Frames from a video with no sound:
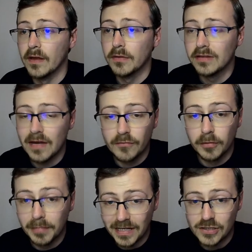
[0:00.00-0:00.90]
were several
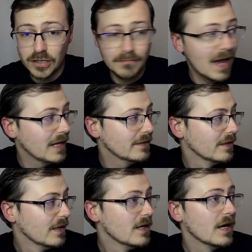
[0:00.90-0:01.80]
pitches made
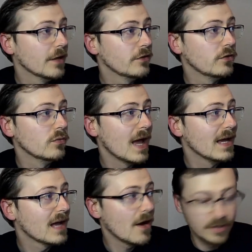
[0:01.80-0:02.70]
as to a
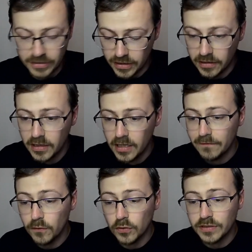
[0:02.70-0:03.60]
character
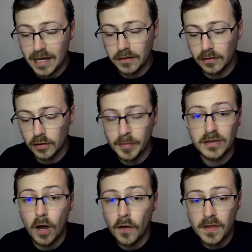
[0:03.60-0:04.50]
for Dexter Lumis
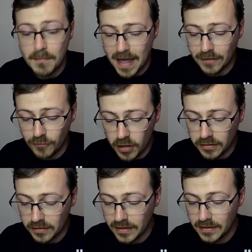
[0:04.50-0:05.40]
on the main
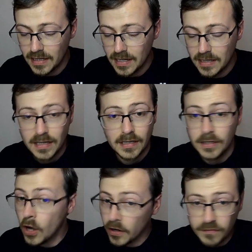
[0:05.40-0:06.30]
roster.
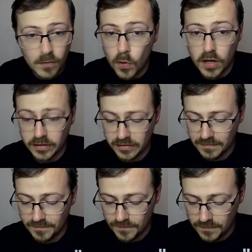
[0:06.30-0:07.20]
None of them worked.
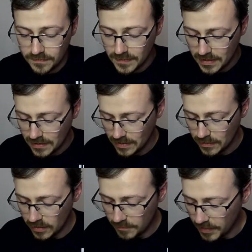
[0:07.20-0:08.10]

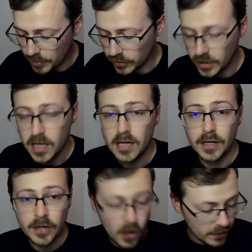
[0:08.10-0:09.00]
Simply put,
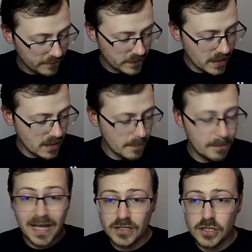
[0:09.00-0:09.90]
none of the
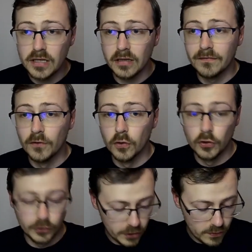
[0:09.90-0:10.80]
pitches
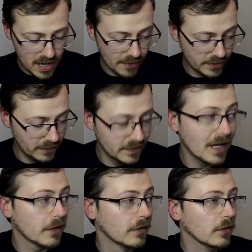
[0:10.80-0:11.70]
for new characters for
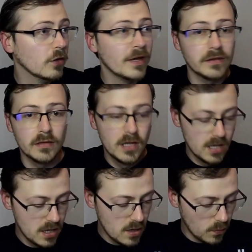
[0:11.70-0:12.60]
Dexter Lumis
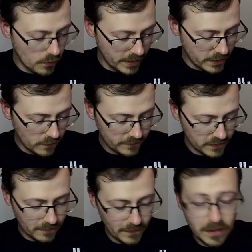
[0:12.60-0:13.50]
were enough to
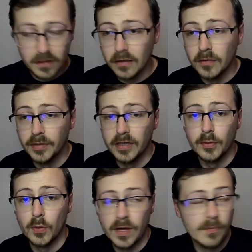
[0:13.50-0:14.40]
convince the W
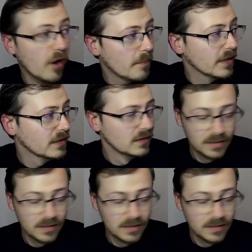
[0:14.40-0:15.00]
W E proper